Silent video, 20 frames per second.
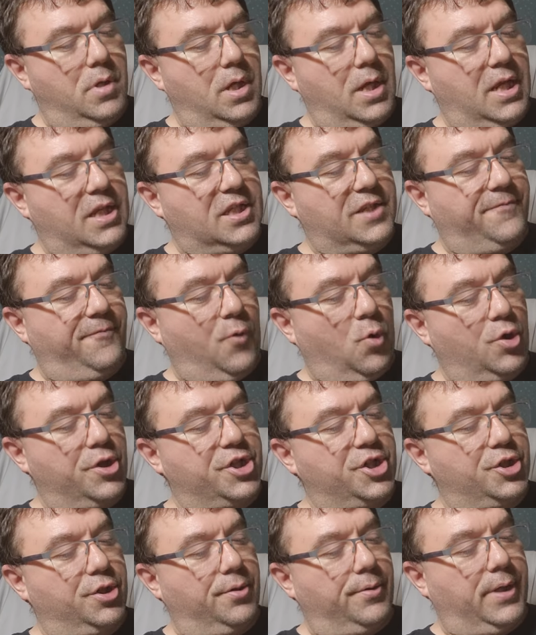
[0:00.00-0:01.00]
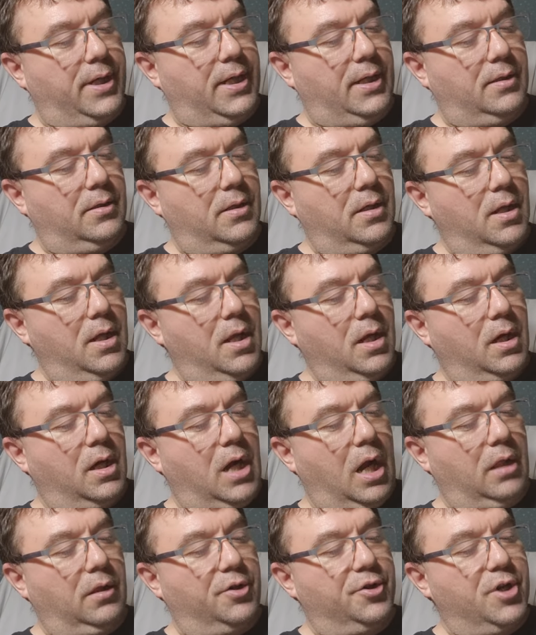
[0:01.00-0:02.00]
is forest green,
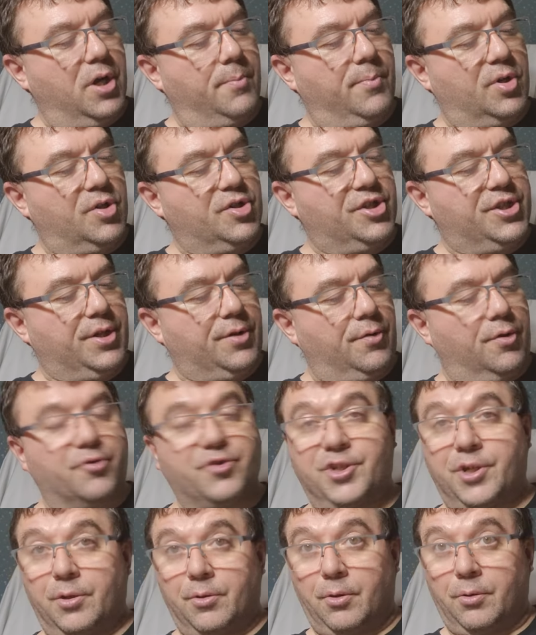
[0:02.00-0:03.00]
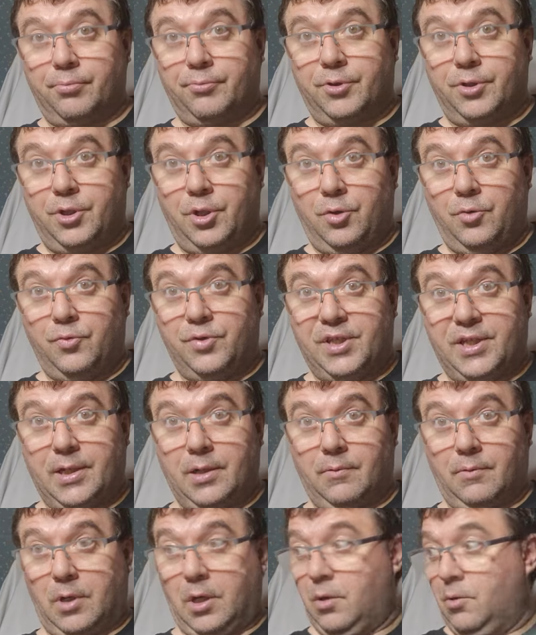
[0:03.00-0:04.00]
color number
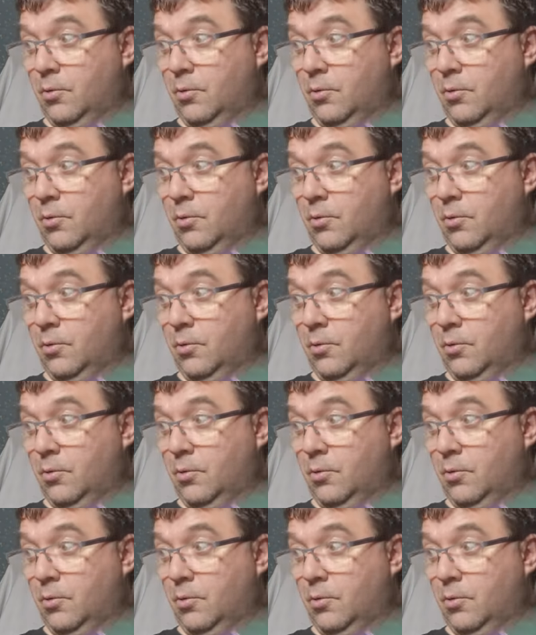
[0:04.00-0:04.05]
0020.